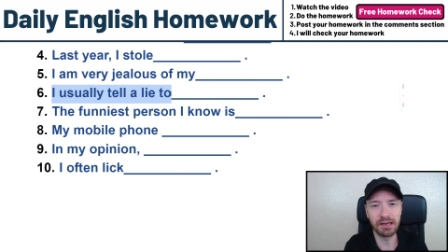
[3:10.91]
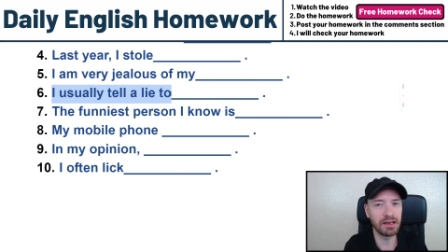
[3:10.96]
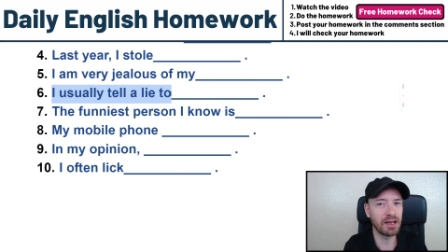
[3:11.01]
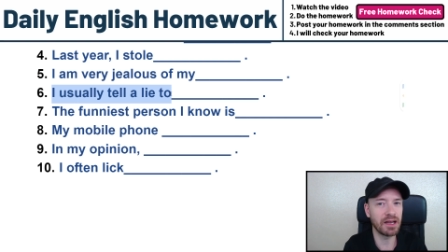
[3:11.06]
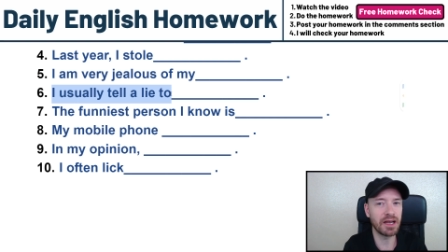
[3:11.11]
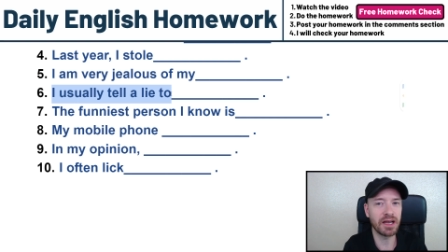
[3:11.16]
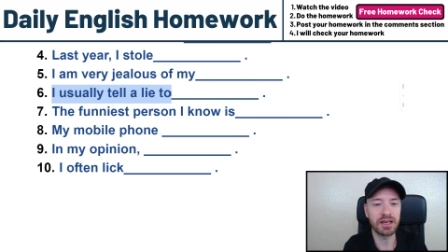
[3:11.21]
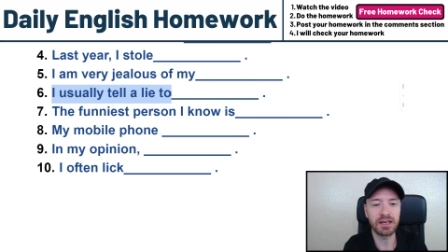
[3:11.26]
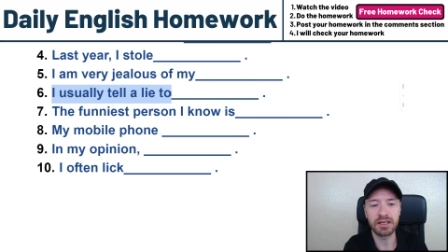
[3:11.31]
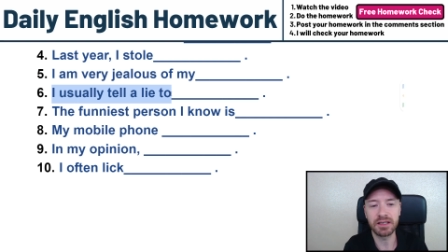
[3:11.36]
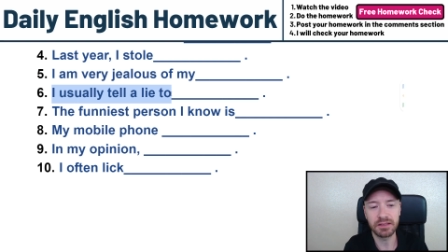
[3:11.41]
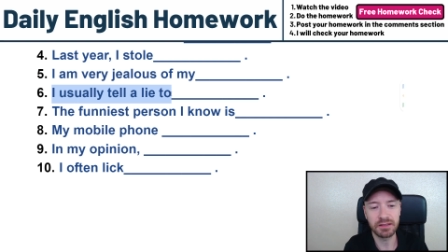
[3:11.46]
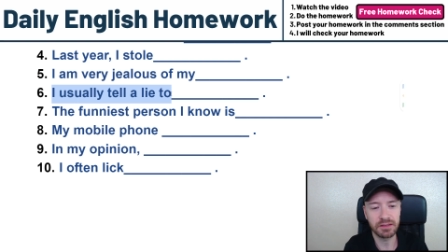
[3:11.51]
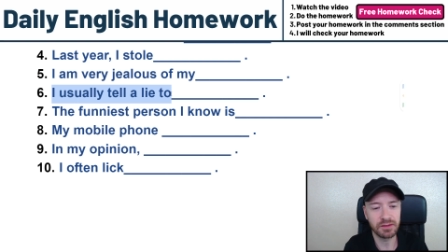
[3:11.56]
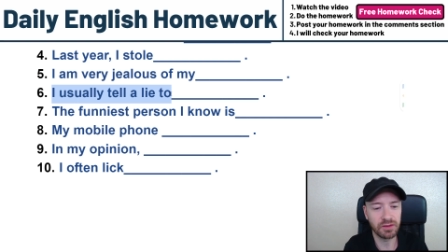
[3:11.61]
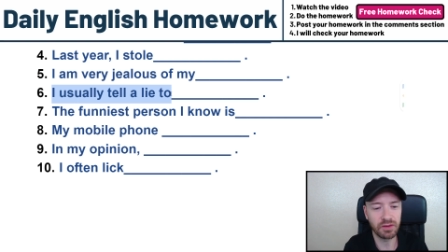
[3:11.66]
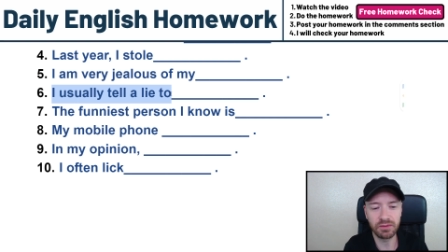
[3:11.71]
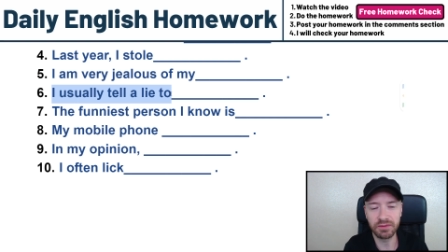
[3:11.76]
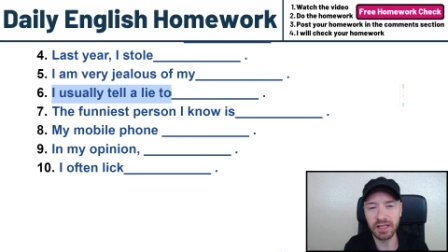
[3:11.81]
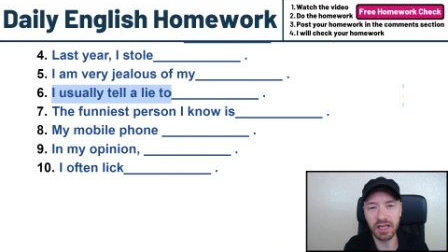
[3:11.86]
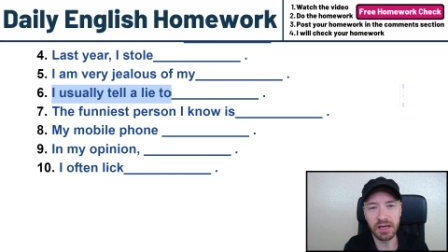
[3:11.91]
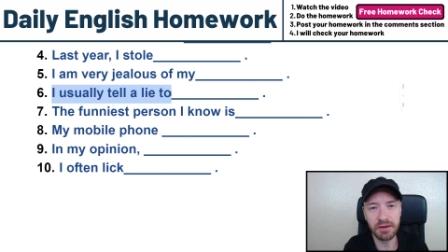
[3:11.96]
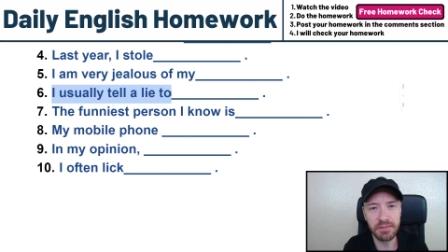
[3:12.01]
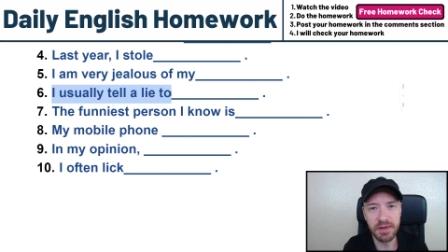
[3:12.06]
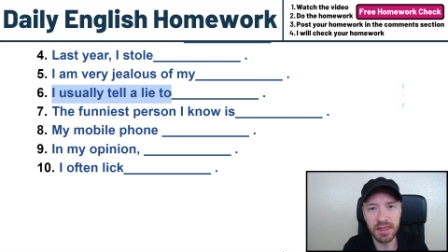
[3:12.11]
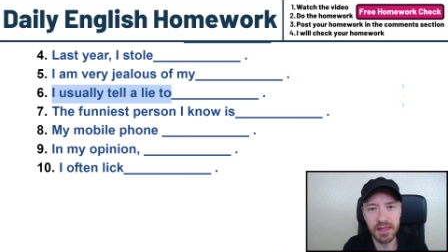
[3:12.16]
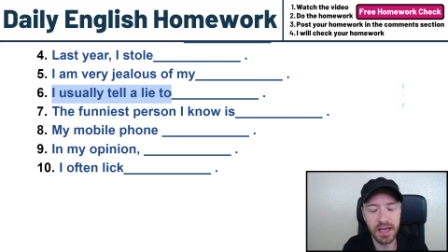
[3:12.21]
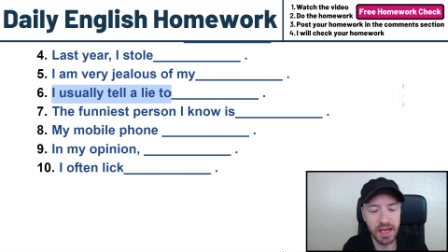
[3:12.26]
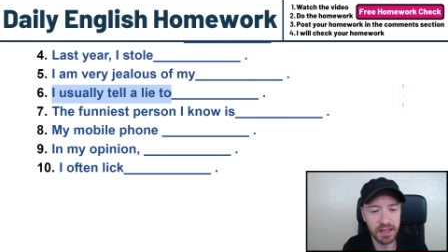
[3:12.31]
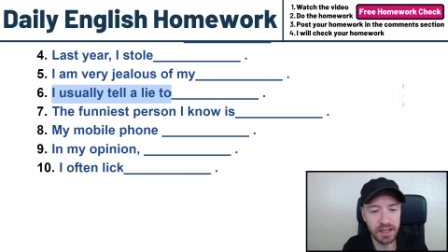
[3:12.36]
Ah, don't tell me
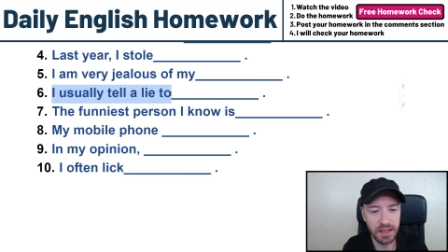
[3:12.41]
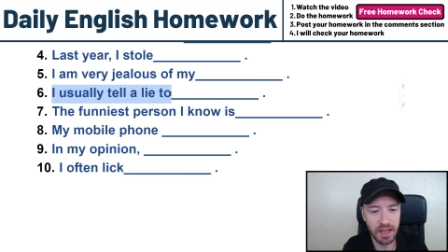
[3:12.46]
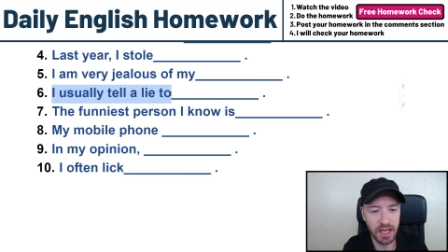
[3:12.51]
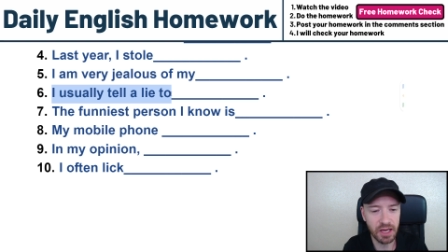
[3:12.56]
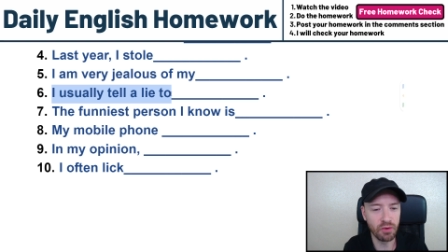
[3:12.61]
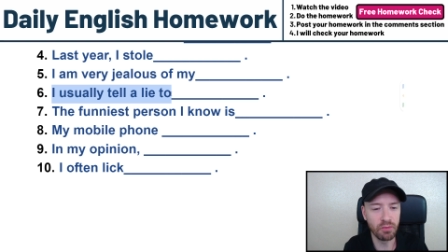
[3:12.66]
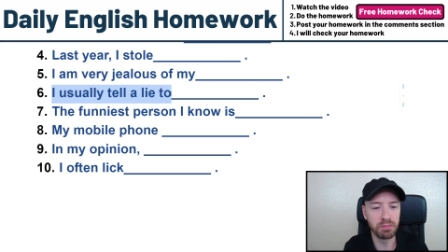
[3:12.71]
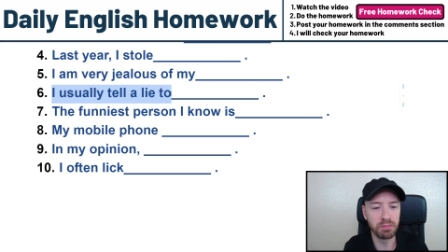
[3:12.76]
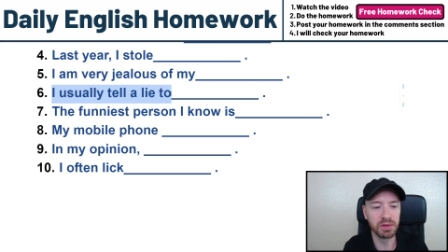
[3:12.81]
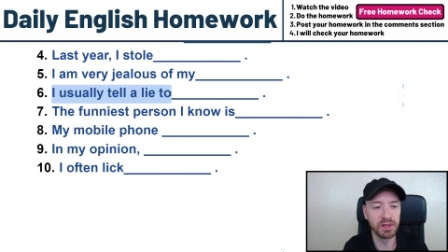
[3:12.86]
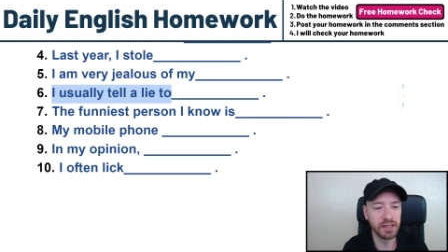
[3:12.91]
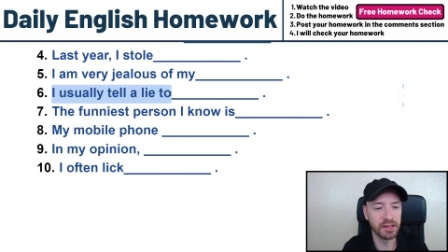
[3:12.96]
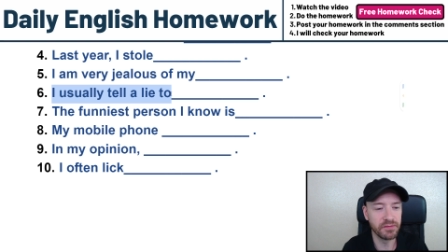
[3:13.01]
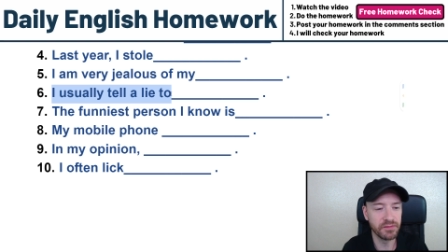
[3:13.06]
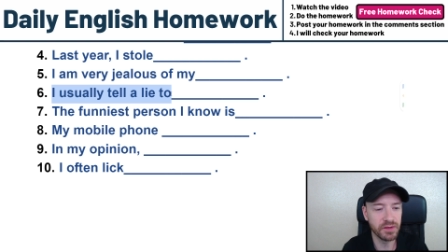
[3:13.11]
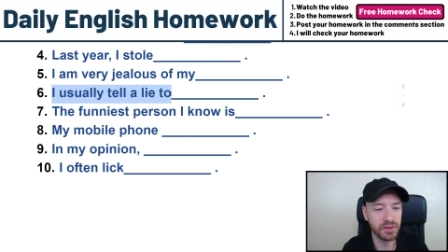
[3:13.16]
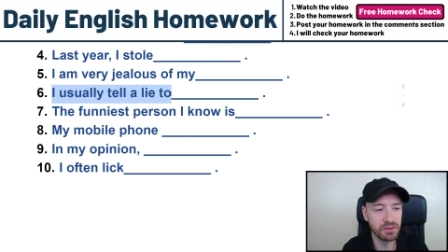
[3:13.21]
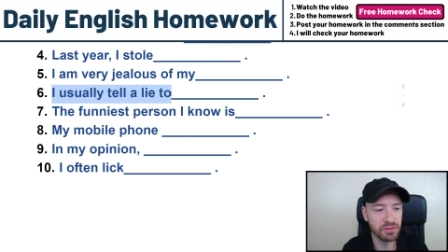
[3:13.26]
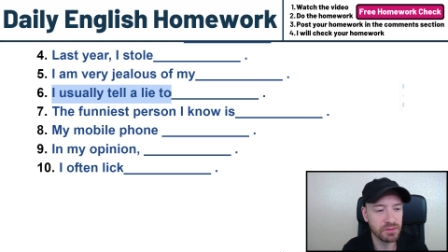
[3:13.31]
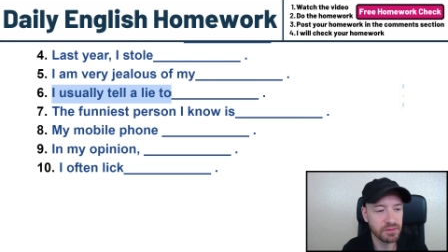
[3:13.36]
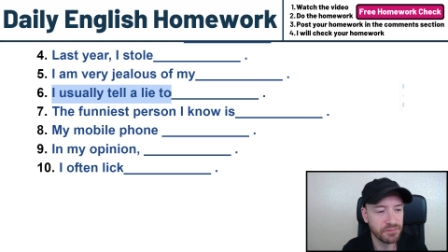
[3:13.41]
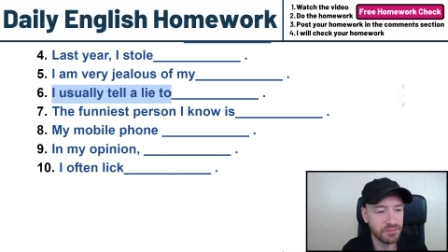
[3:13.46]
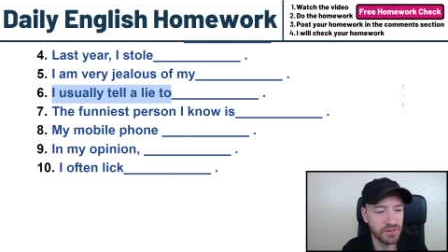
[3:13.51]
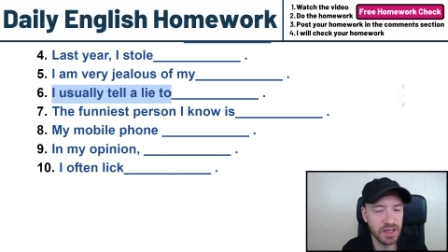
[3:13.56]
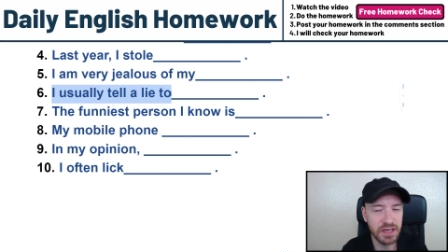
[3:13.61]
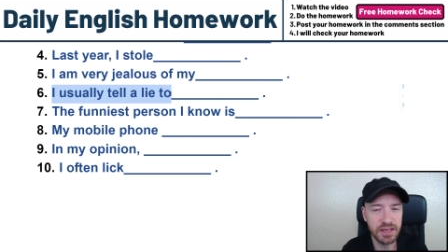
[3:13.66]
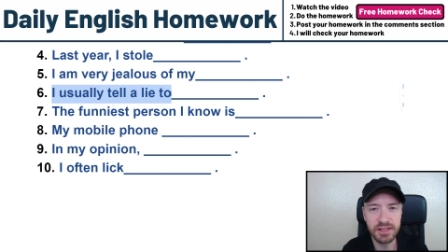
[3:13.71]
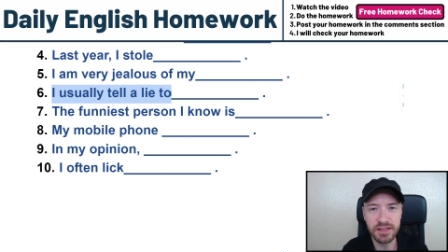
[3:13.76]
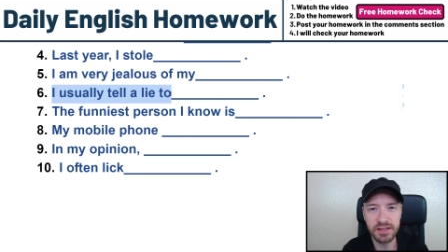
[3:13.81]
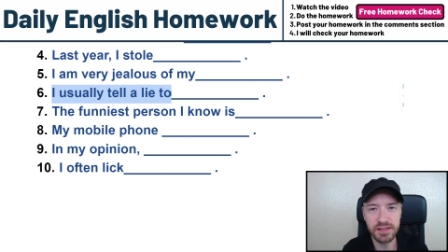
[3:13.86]
that. I don't believe you.
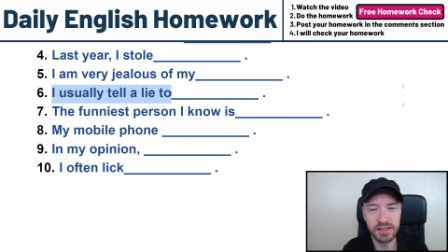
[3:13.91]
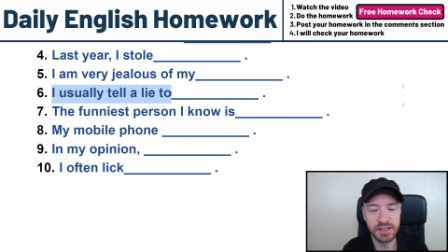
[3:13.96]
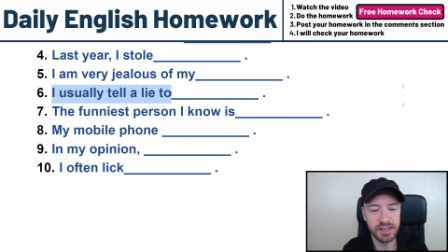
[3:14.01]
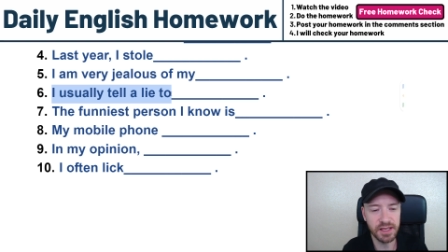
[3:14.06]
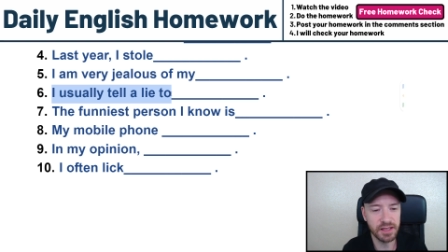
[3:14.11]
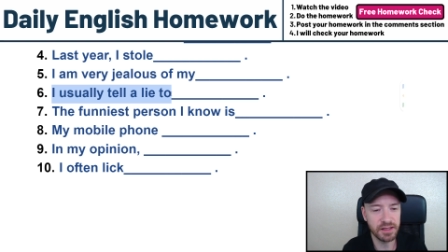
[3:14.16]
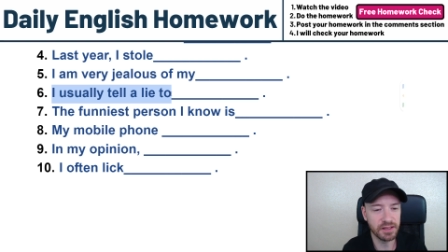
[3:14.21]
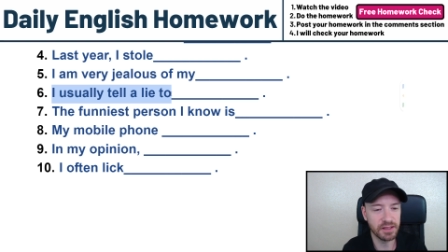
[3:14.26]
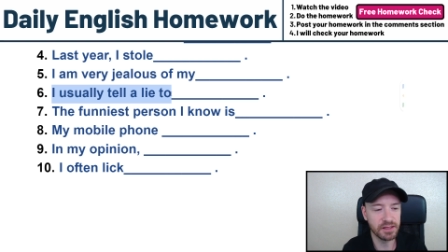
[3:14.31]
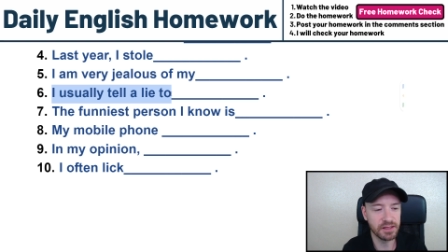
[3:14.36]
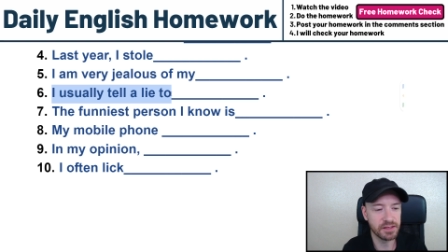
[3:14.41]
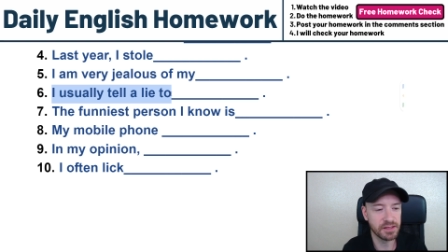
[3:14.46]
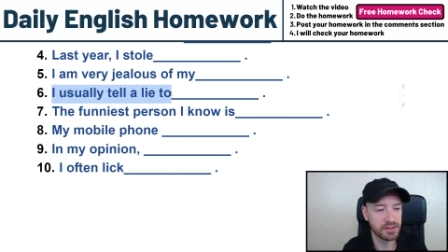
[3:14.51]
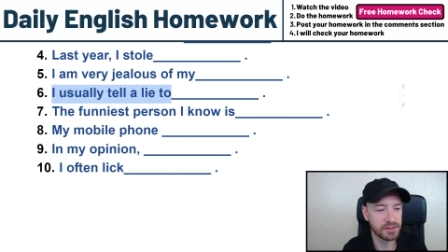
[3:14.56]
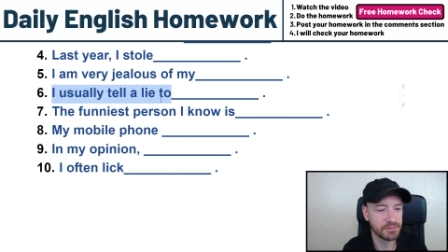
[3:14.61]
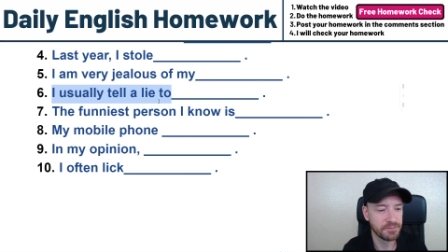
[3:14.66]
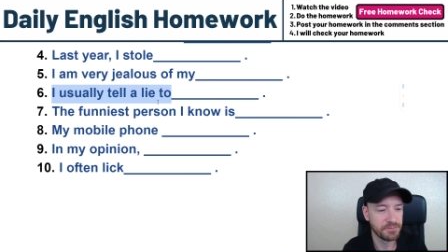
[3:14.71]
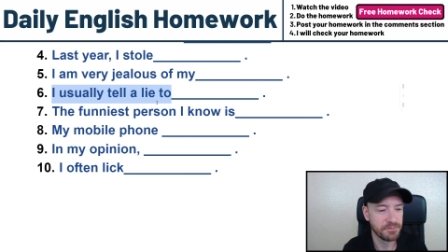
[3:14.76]
Finish the sentence.